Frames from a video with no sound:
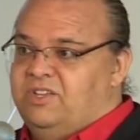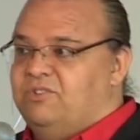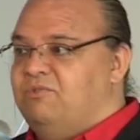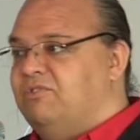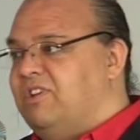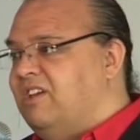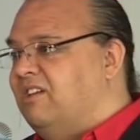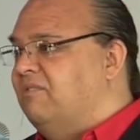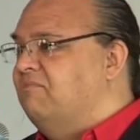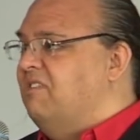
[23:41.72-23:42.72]
So you
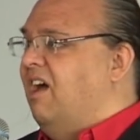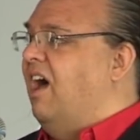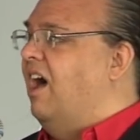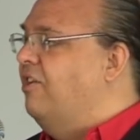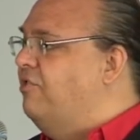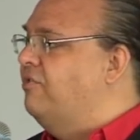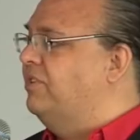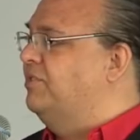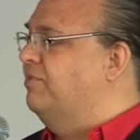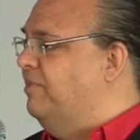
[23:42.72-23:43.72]
take
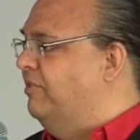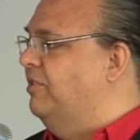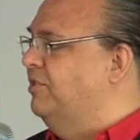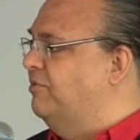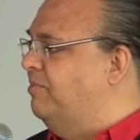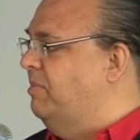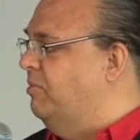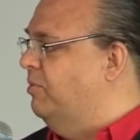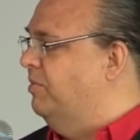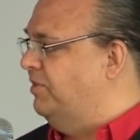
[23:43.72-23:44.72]
hundreds of millions of
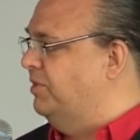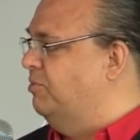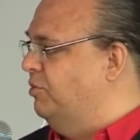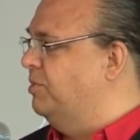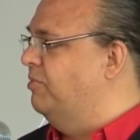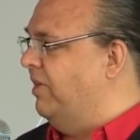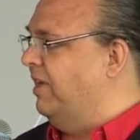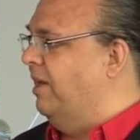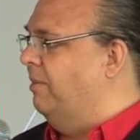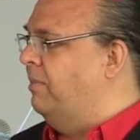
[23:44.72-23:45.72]
people with disposable
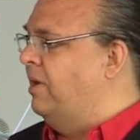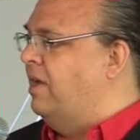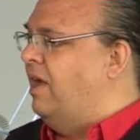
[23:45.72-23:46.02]
income,